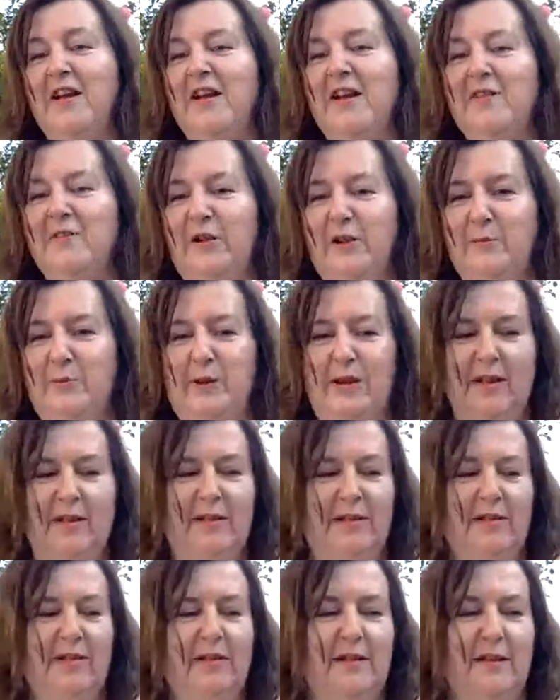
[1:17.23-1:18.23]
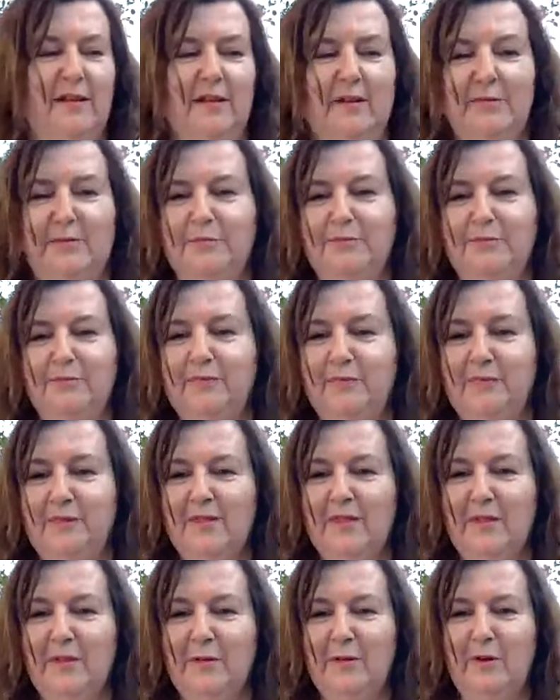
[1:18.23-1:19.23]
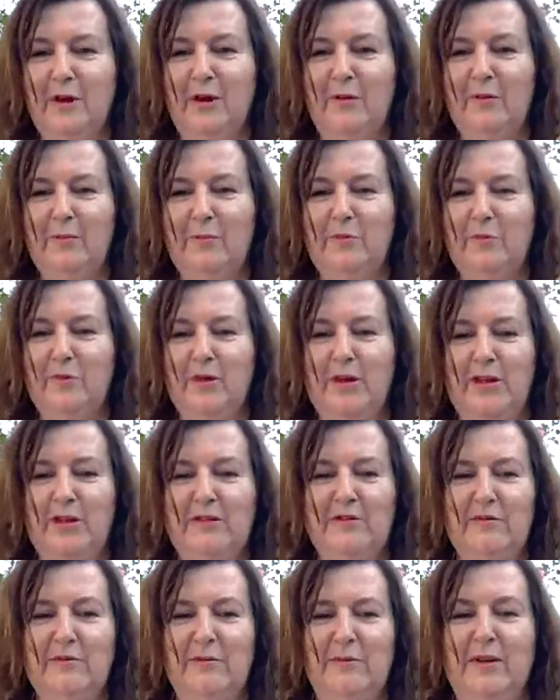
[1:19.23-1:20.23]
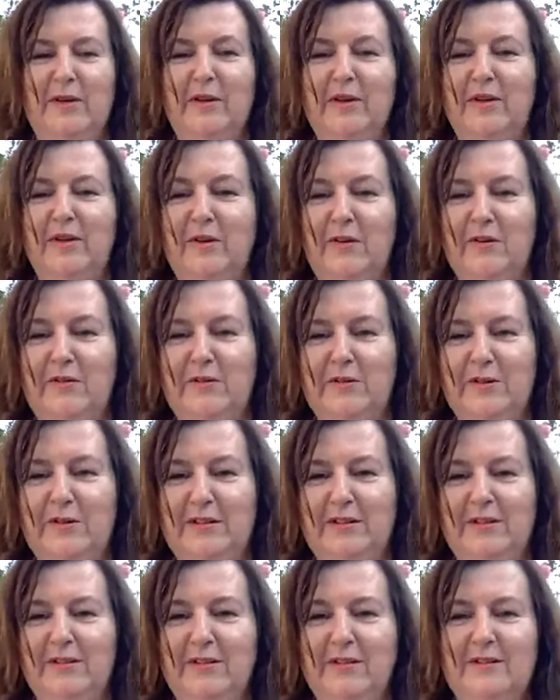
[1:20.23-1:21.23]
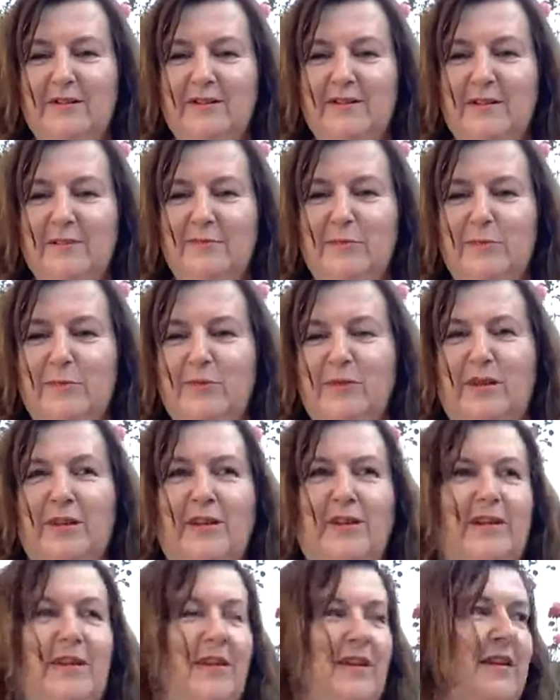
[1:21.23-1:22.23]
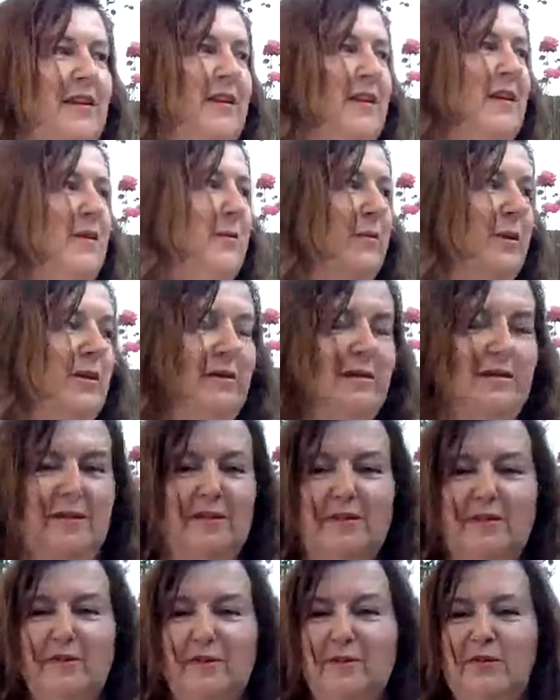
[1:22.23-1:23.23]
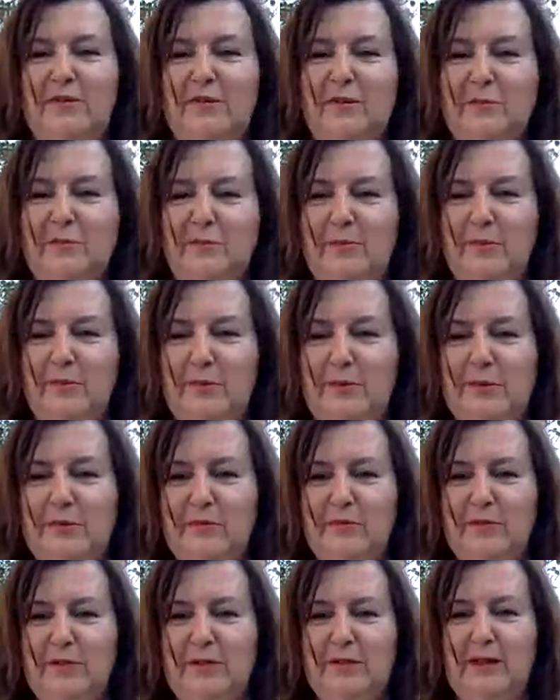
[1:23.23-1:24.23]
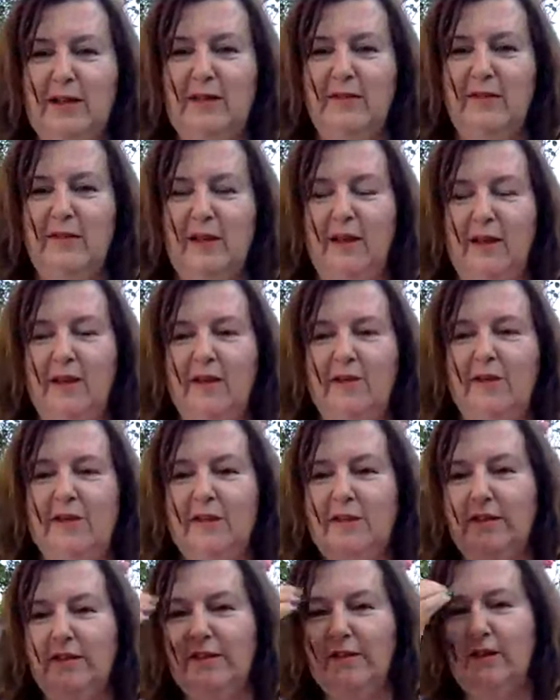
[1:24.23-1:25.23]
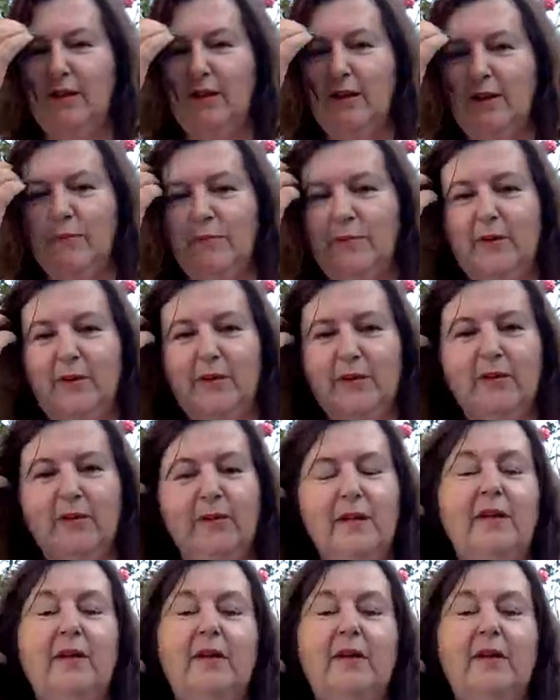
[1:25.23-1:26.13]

great plans, thought I would broadcast from my garden this morning because it's such a beautiful day and the energies I'm being